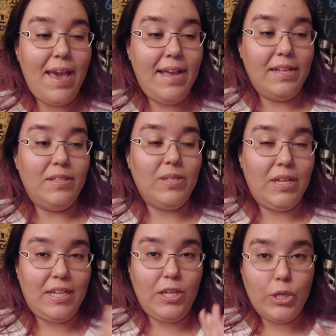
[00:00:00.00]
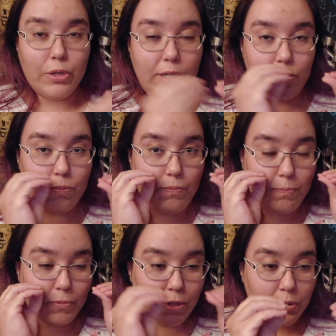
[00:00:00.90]
and adhere as
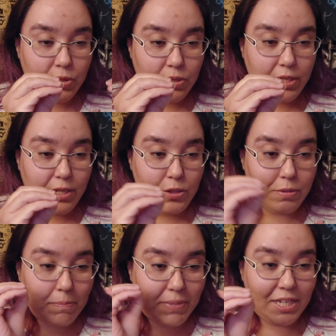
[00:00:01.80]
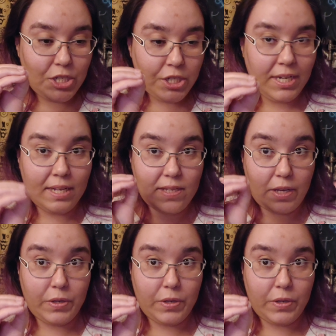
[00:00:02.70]
closely to a beat sheet as I